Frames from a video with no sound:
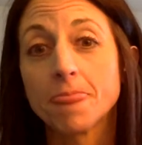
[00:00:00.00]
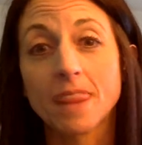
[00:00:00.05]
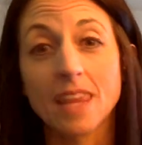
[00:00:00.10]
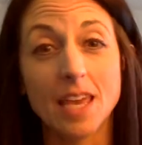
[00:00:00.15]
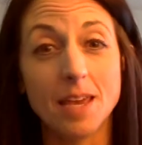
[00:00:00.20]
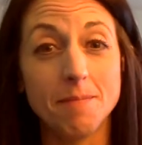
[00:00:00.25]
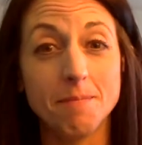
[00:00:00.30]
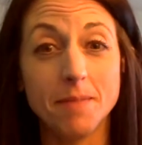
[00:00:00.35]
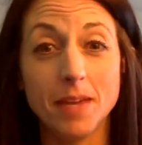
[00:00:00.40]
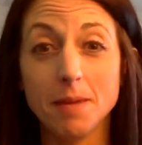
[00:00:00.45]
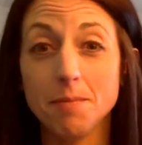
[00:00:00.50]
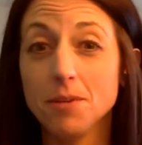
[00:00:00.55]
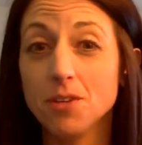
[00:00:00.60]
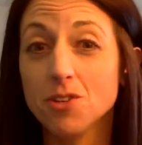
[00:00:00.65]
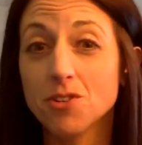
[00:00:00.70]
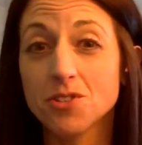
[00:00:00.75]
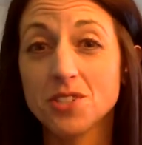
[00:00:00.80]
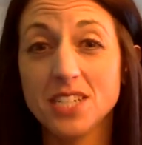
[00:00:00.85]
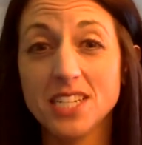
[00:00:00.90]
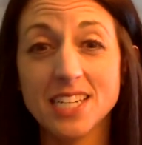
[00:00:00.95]
and maybe
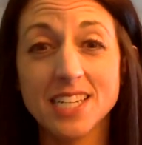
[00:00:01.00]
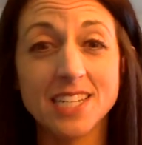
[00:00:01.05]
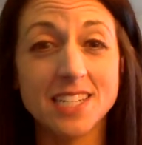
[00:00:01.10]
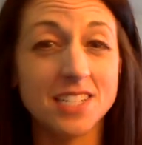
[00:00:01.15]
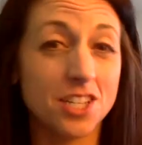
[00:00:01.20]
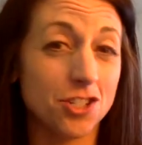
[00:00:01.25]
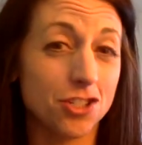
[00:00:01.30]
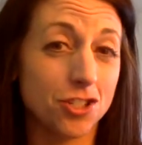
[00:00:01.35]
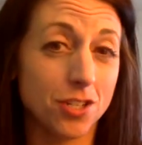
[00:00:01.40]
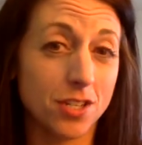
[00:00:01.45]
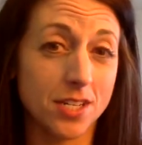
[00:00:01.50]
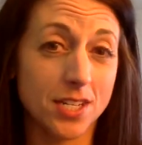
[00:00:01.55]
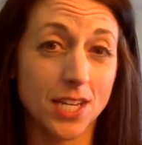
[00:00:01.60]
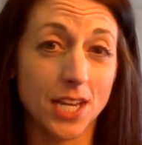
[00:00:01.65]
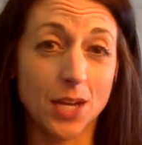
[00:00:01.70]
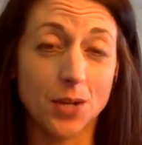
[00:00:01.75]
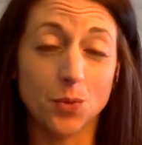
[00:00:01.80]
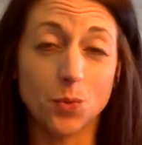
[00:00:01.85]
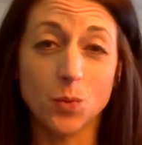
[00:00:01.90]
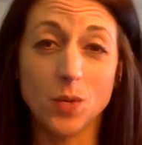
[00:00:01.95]
you're deconditioned
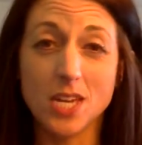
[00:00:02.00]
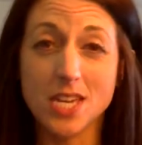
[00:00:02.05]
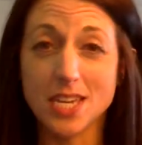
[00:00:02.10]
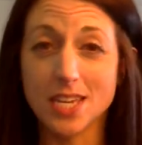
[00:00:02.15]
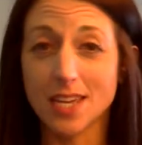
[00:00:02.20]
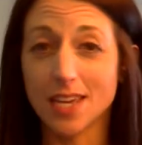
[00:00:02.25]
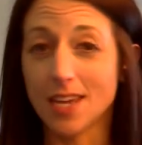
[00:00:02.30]
and weak,